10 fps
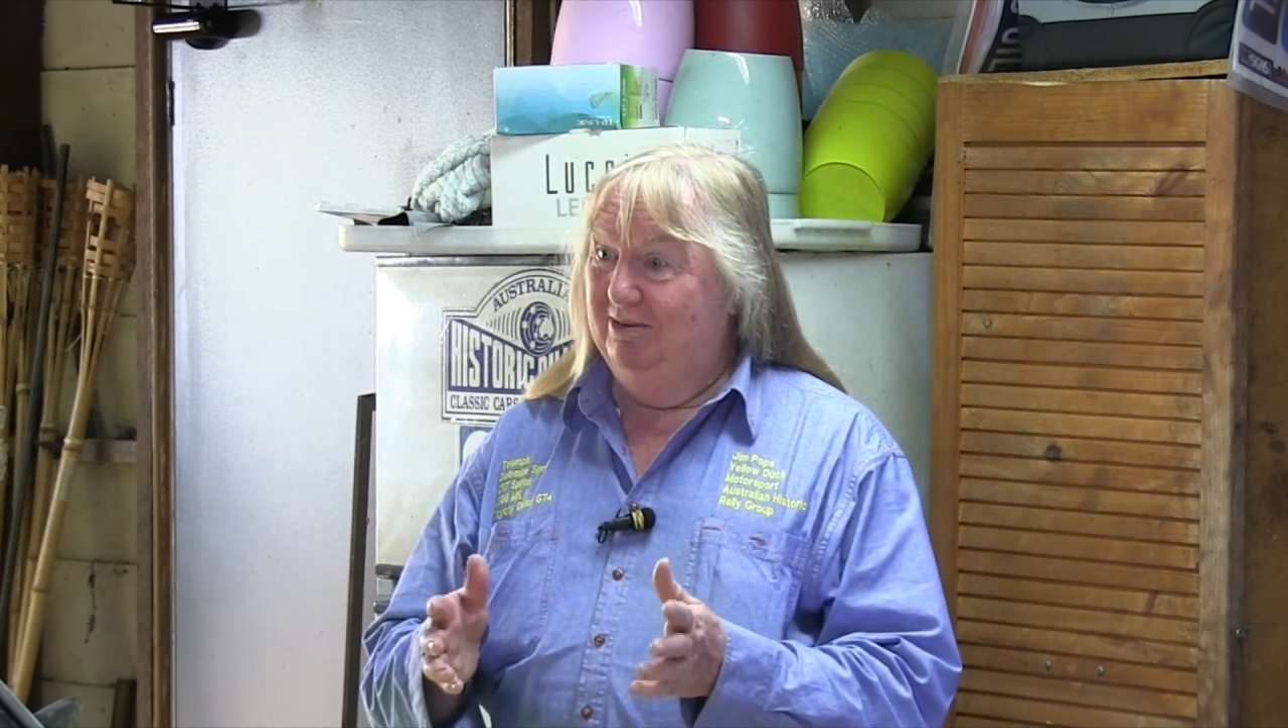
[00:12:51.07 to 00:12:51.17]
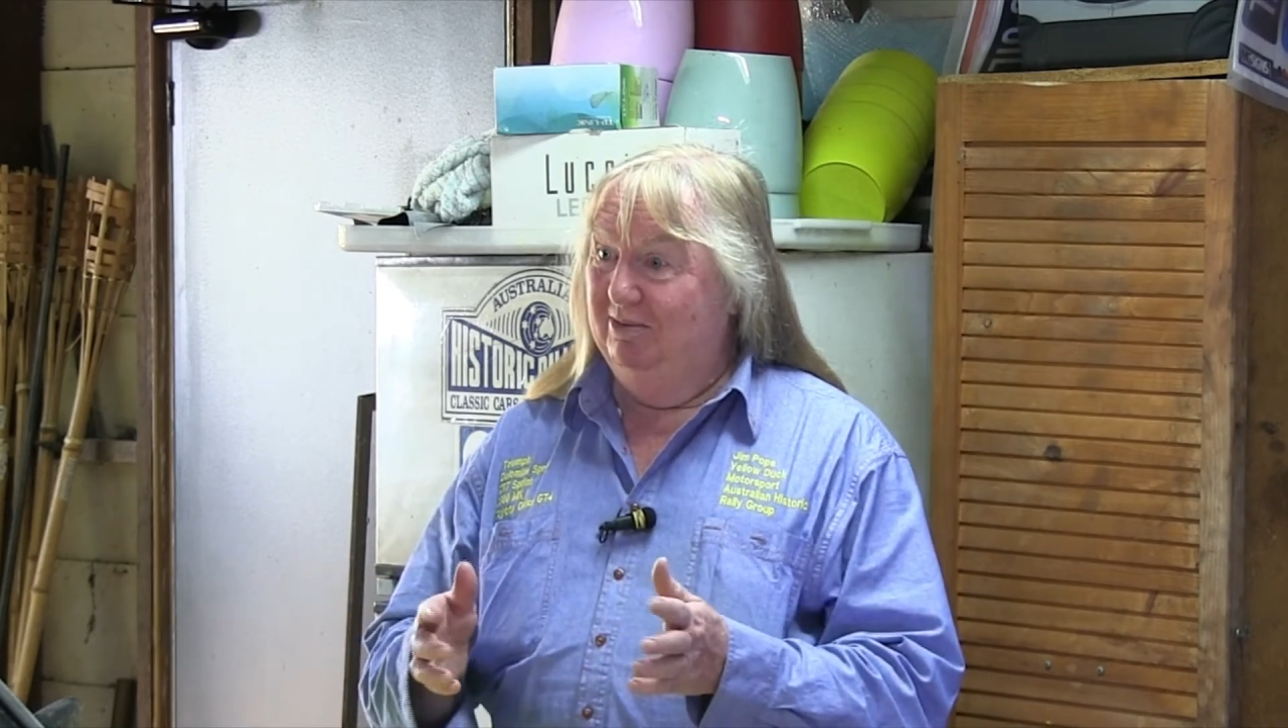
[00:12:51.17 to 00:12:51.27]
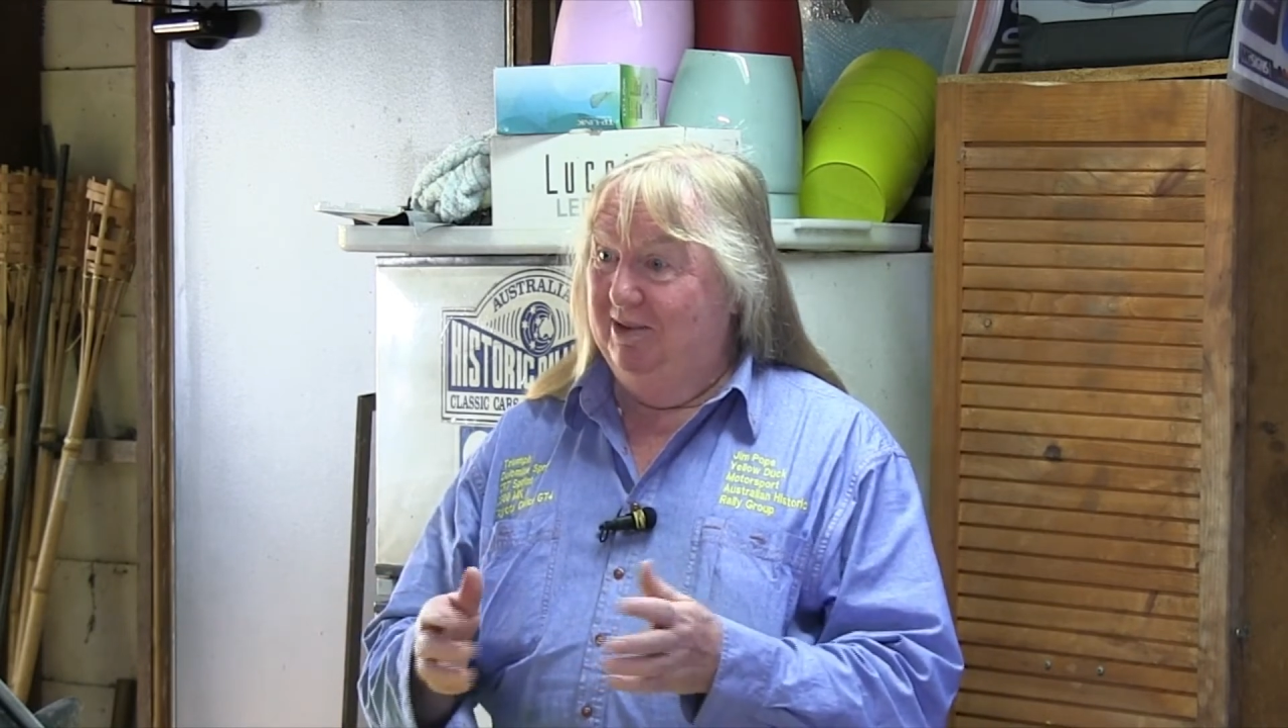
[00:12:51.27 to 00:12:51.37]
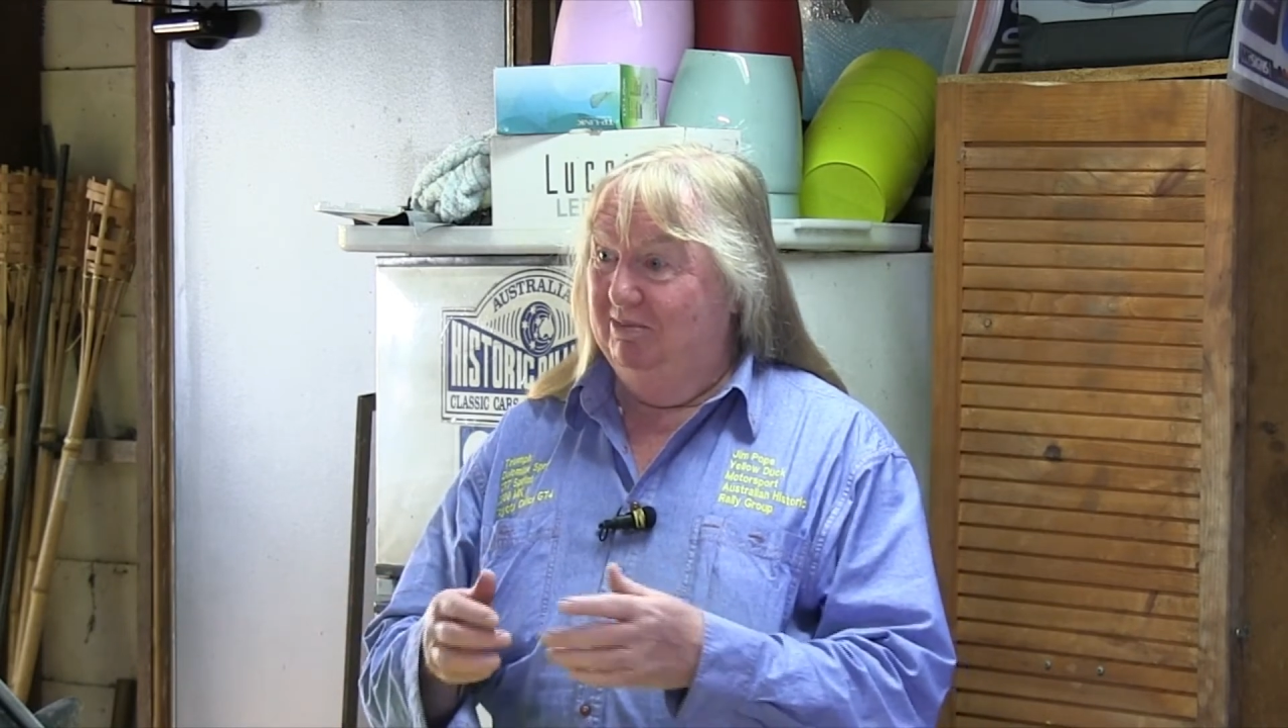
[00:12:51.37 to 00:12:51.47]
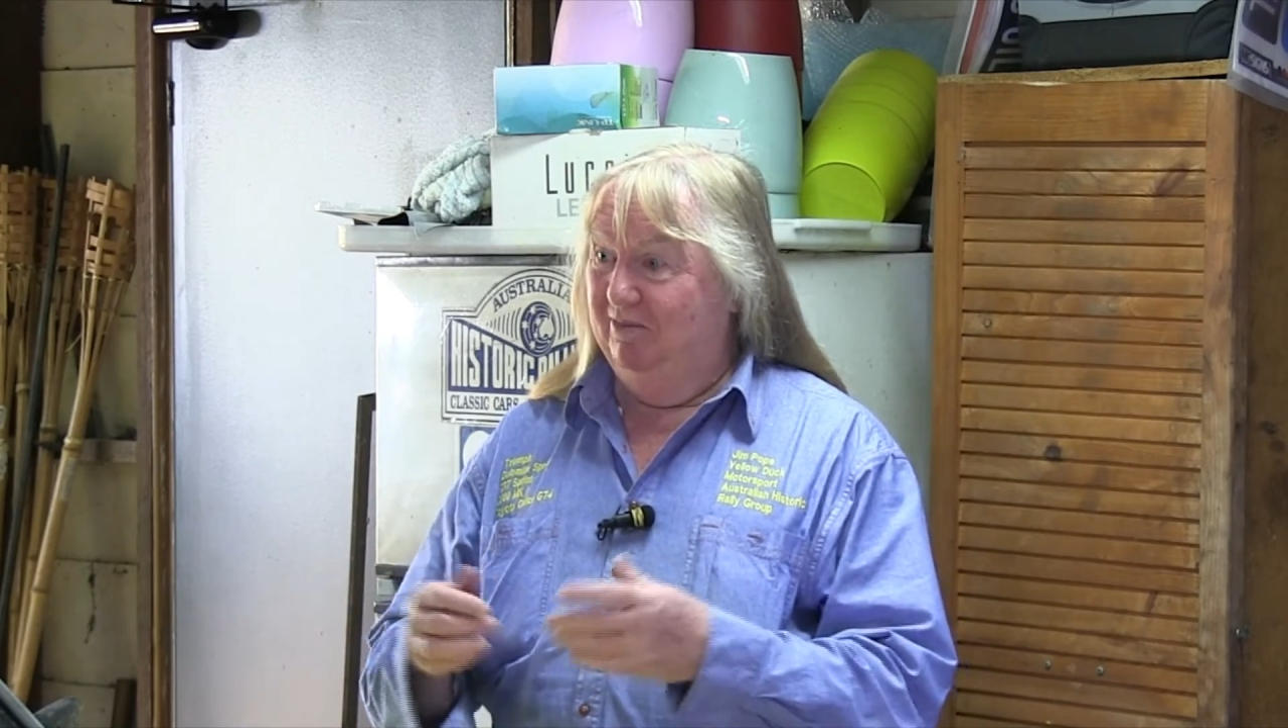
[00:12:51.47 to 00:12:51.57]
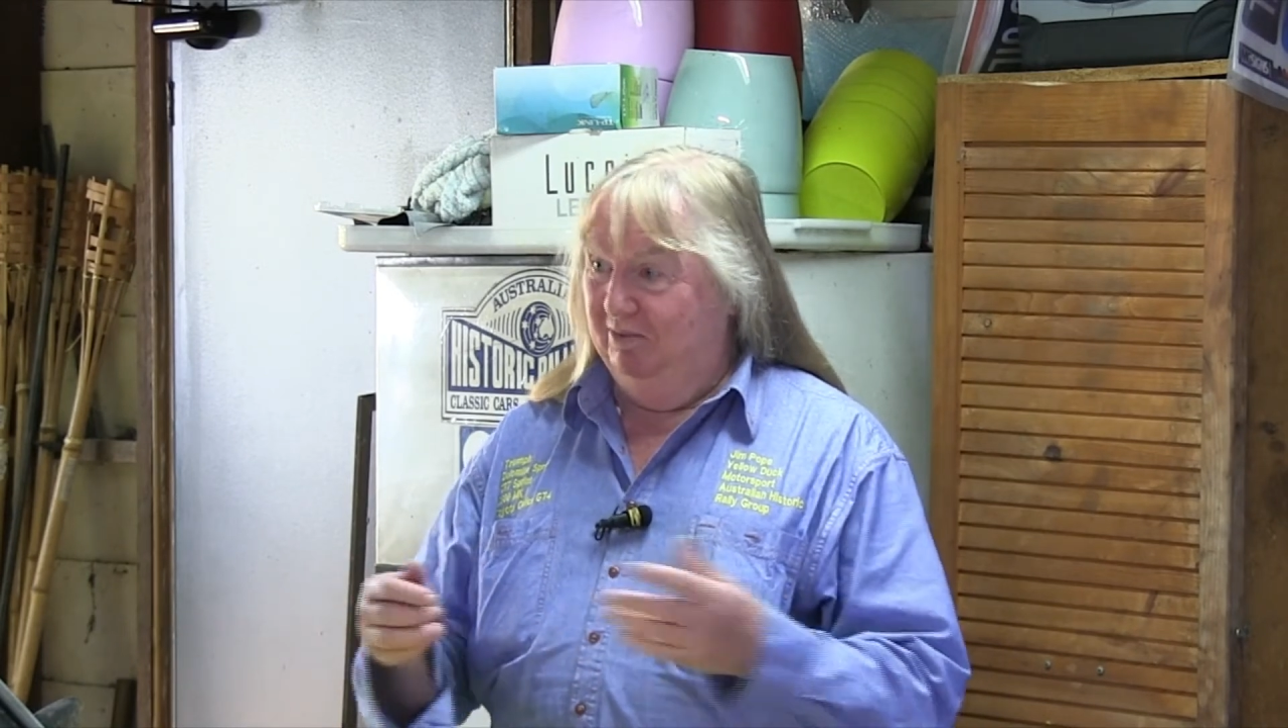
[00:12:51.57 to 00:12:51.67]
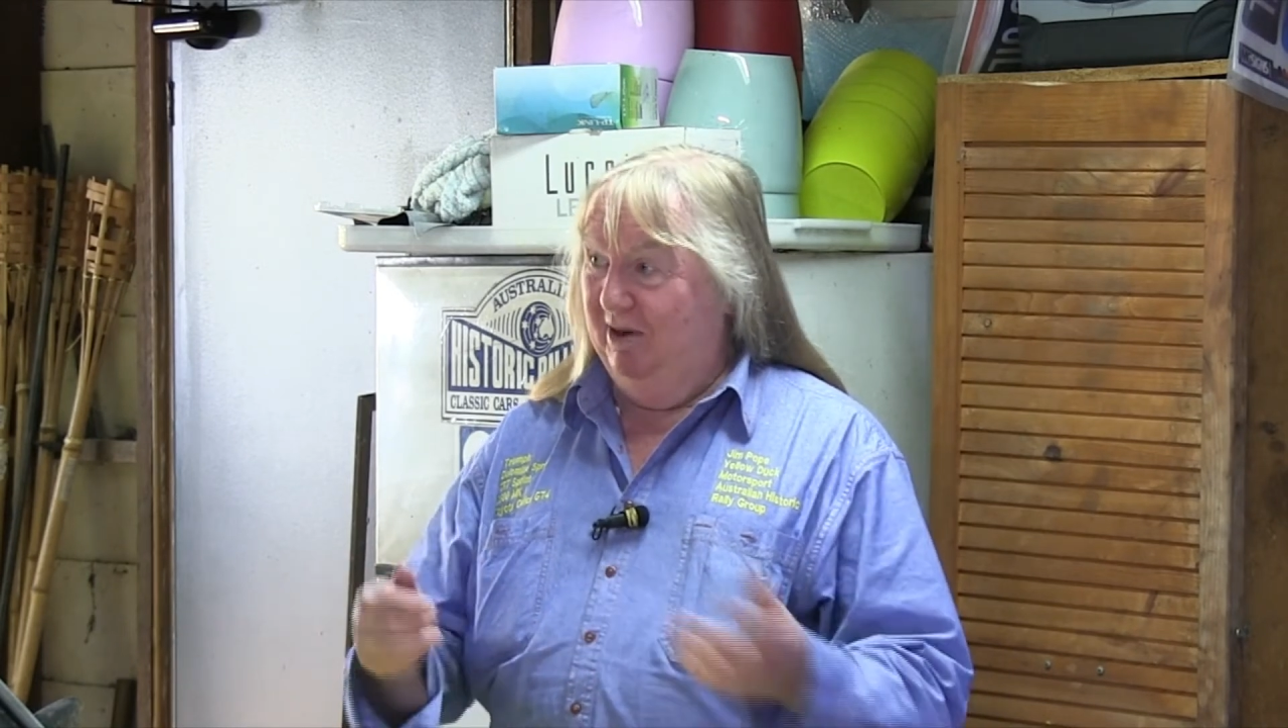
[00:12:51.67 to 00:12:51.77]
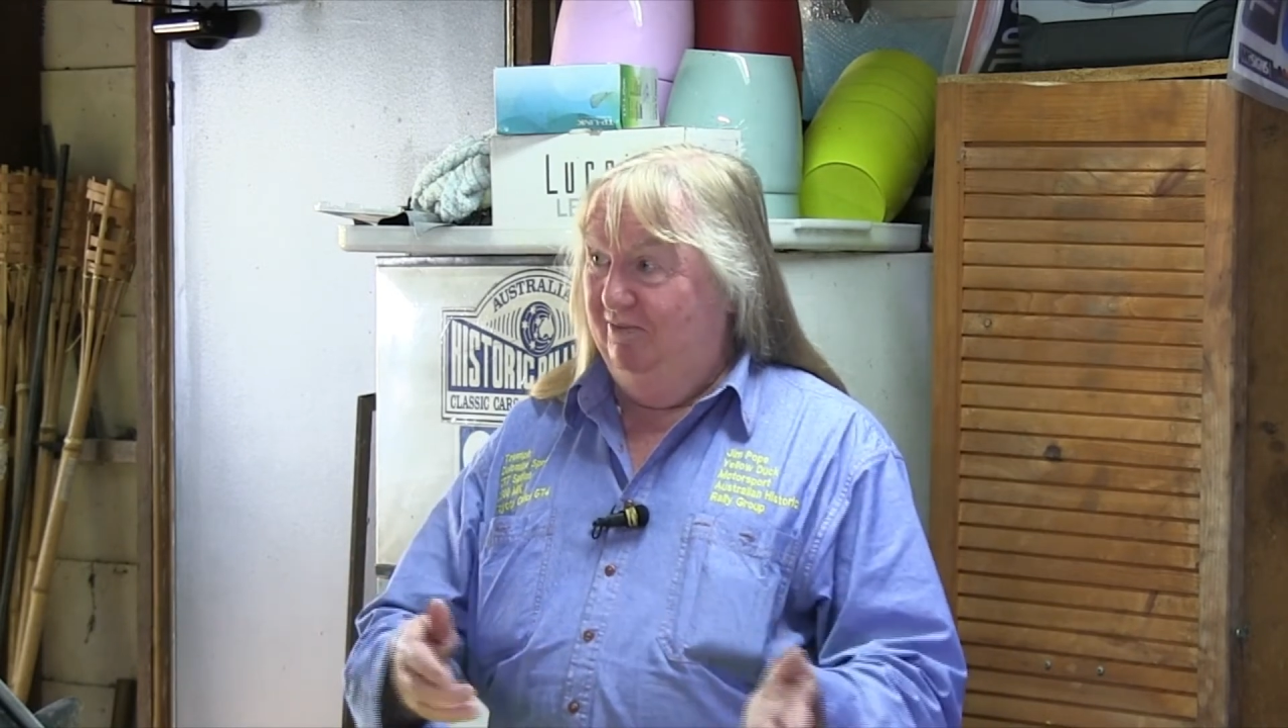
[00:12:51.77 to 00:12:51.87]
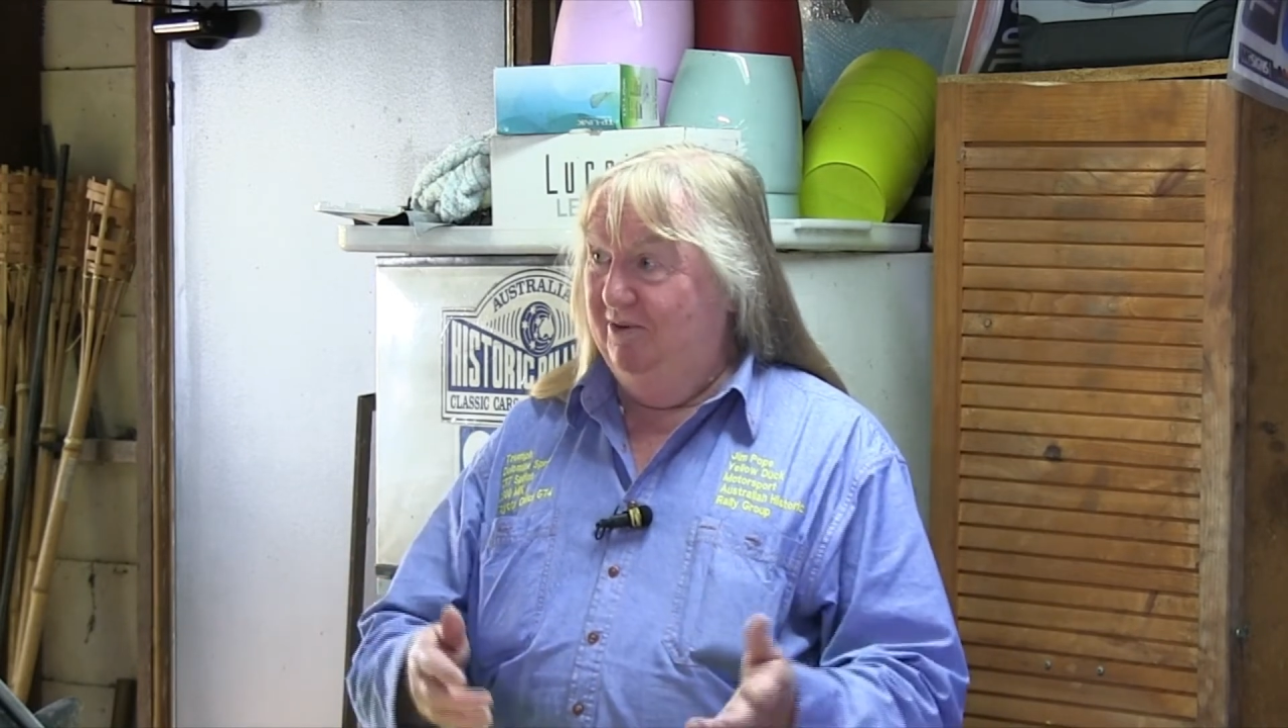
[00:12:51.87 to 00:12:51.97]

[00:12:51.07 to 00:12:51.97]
when I